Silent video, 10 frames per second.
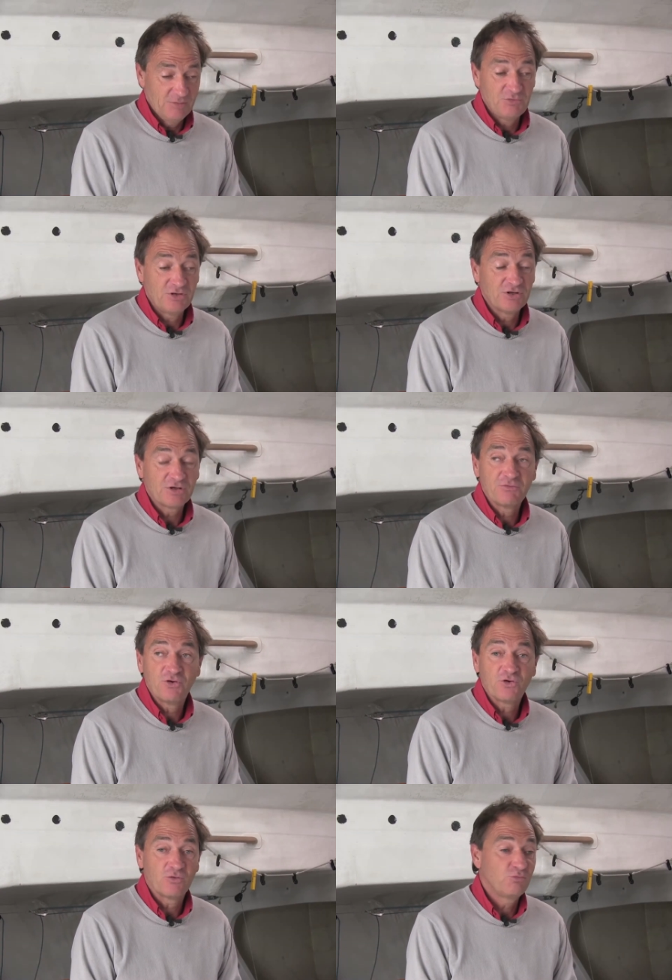a dinghy.
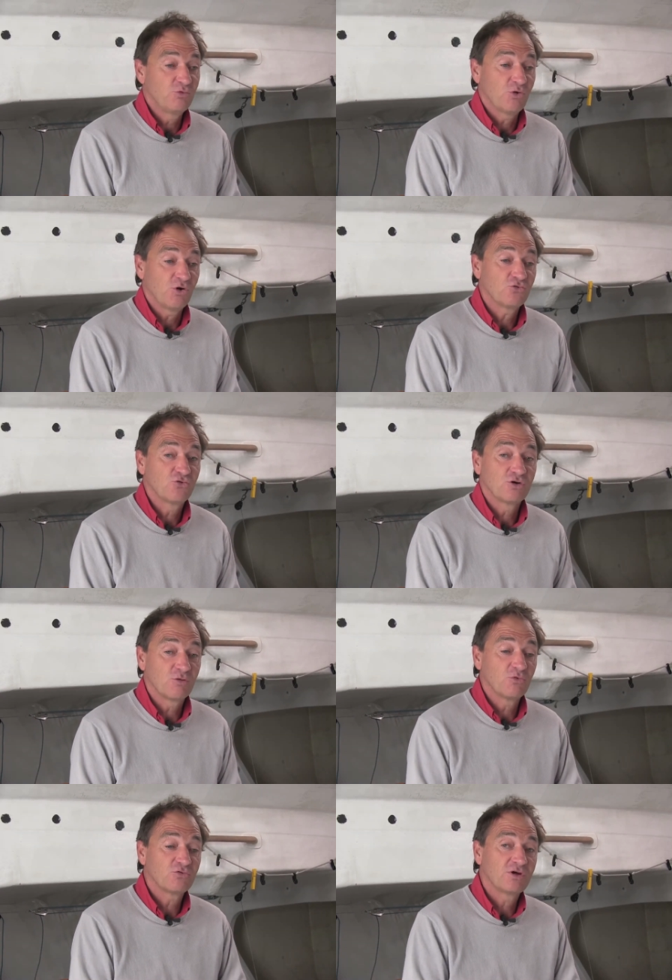I started sailing
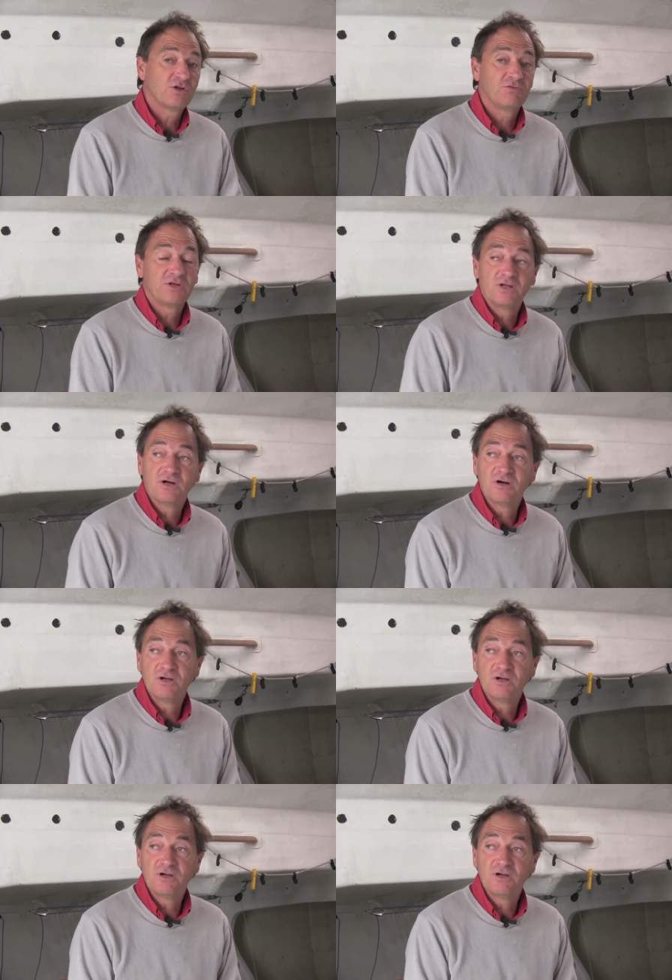there, and then one day